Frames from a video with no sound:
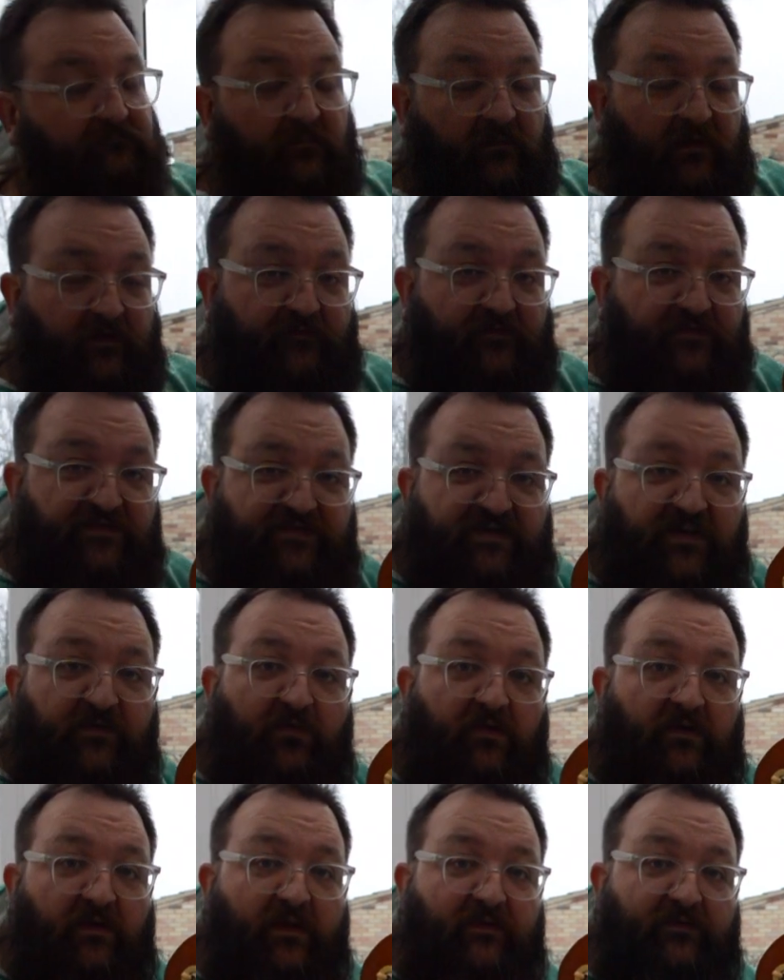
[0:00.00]
If you see
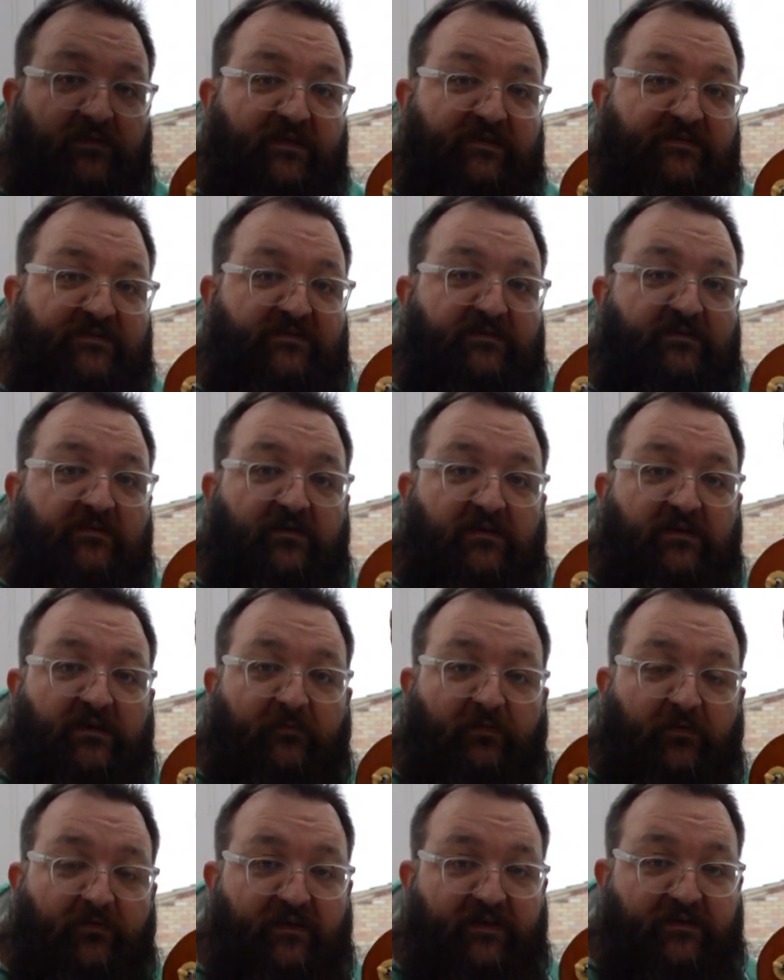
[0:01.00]
one like this, look it
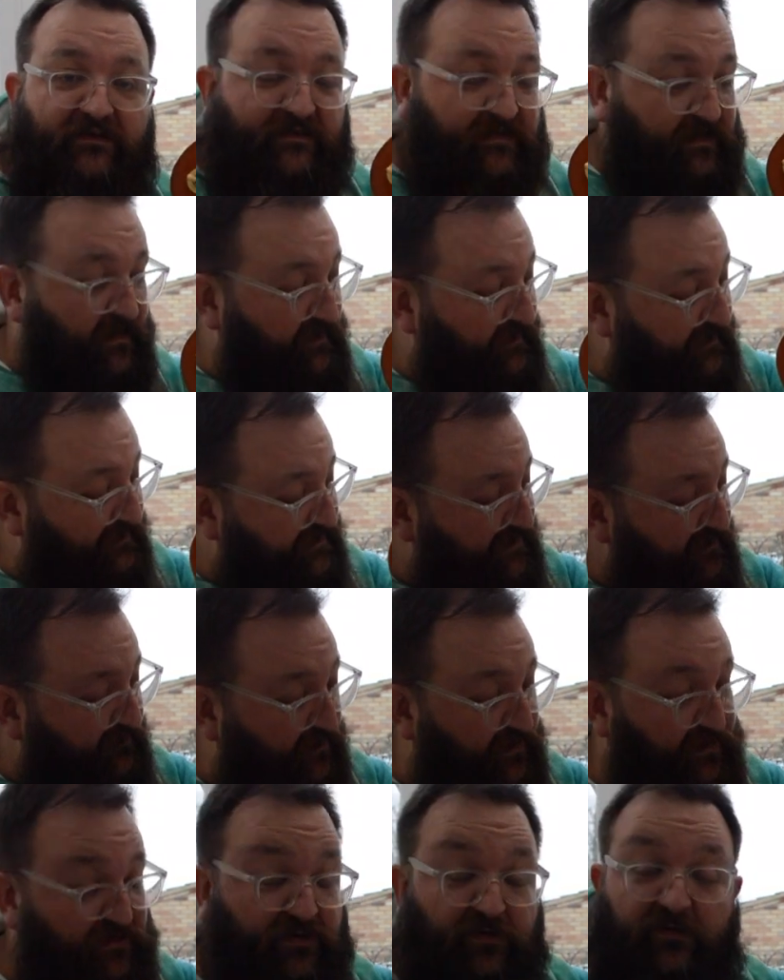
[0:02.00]
up on the internet and see
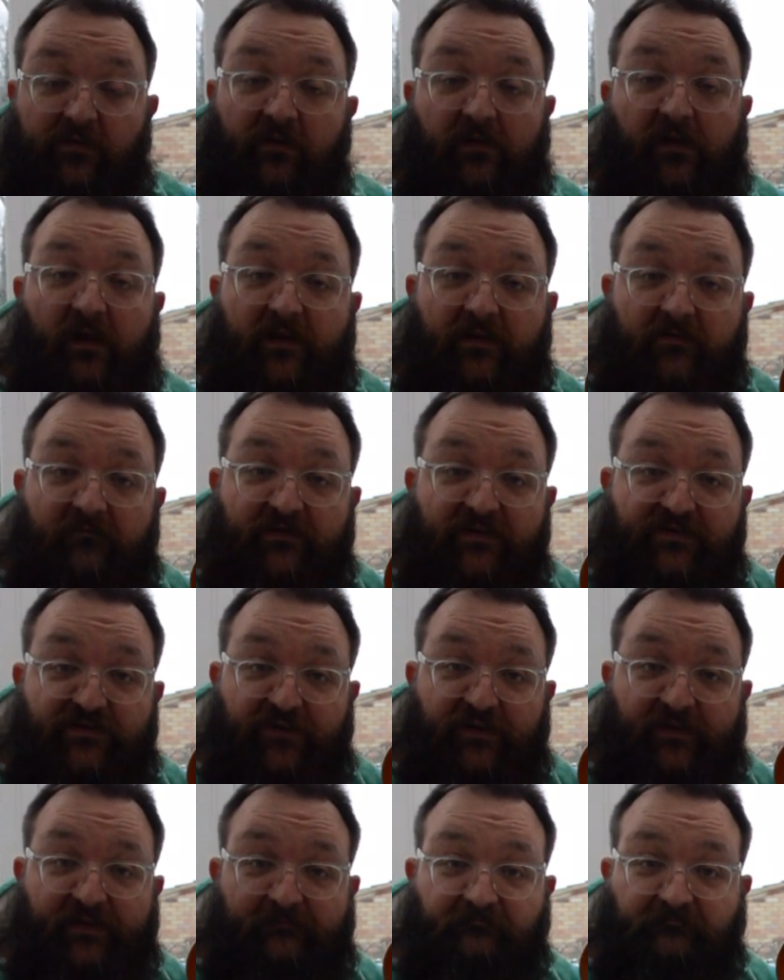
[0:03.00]
what it should look like
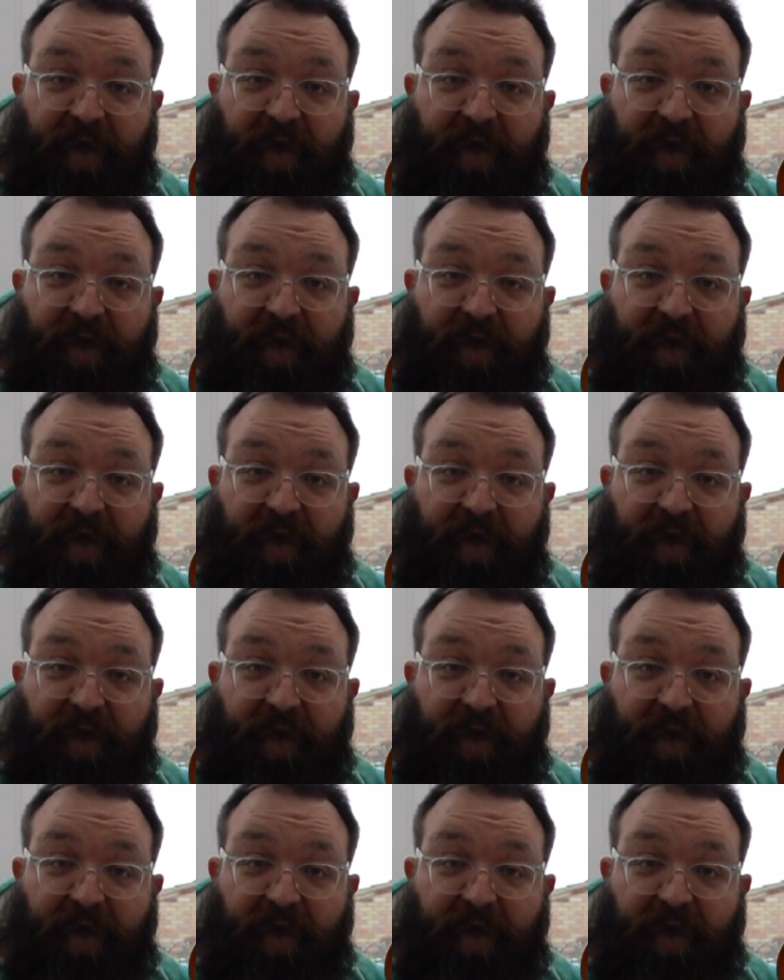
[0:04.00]
originally.